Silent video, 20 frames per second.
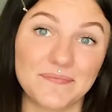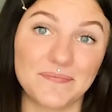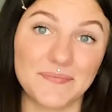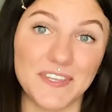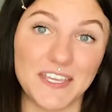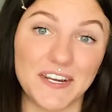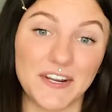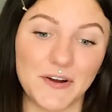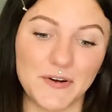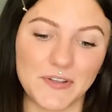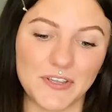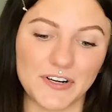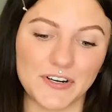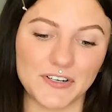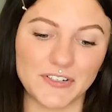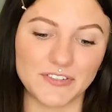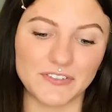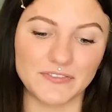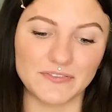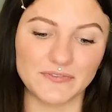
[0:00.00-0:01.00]
you know,
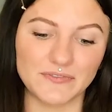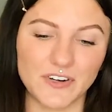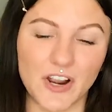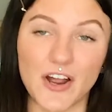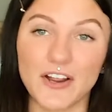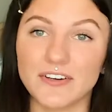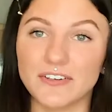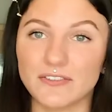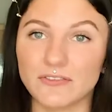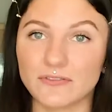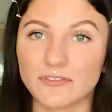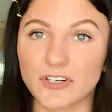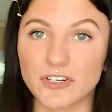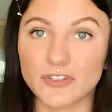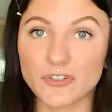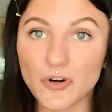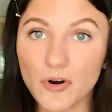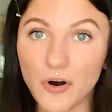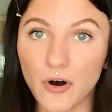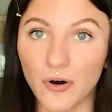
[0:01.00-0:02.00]
you're not in
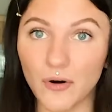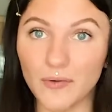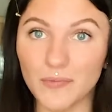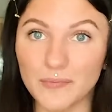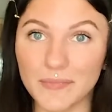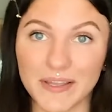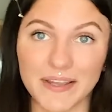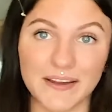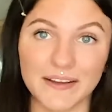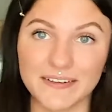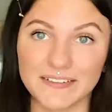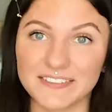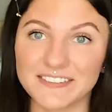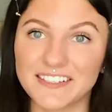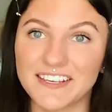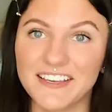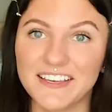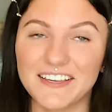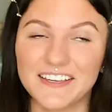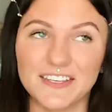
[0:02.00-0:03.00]
control, because
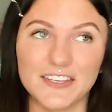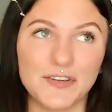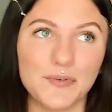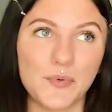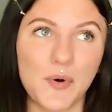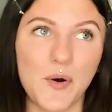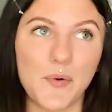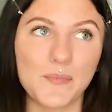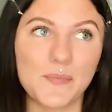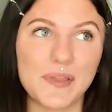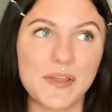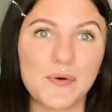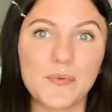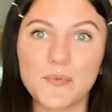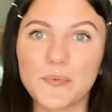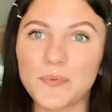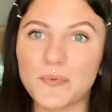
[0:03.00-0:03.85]
you won't be